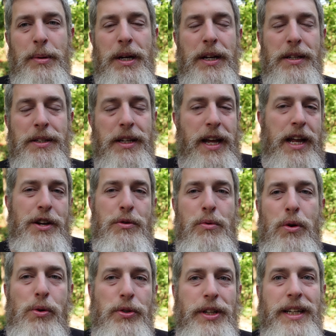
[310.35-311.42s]
because a Kindle
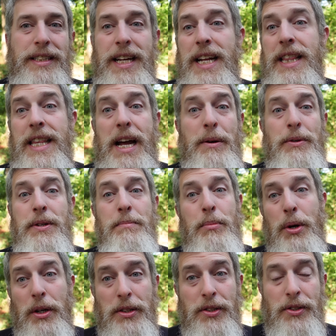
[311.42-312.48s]
will hold like 10,000
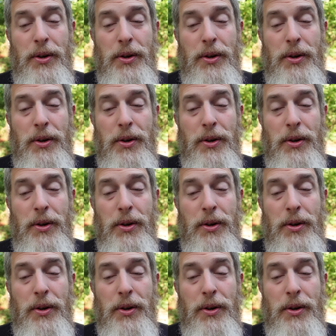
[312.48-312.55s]
books.